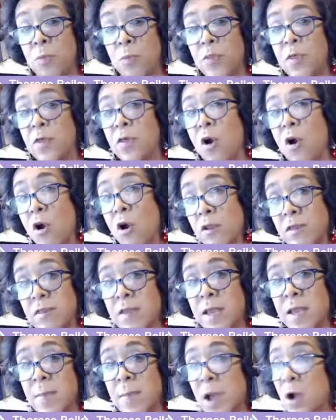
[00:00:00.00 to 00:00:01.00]
the hard
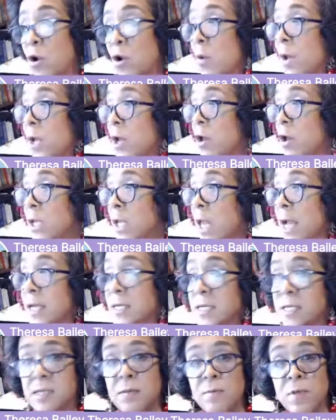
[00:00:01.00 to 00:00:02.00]
thing about going online
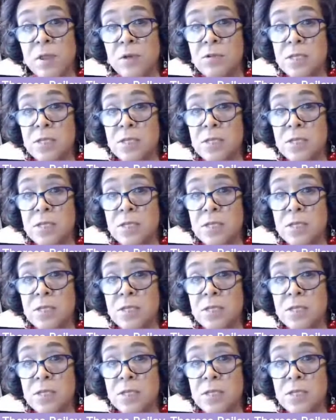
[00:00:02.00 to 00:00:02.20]
to some of those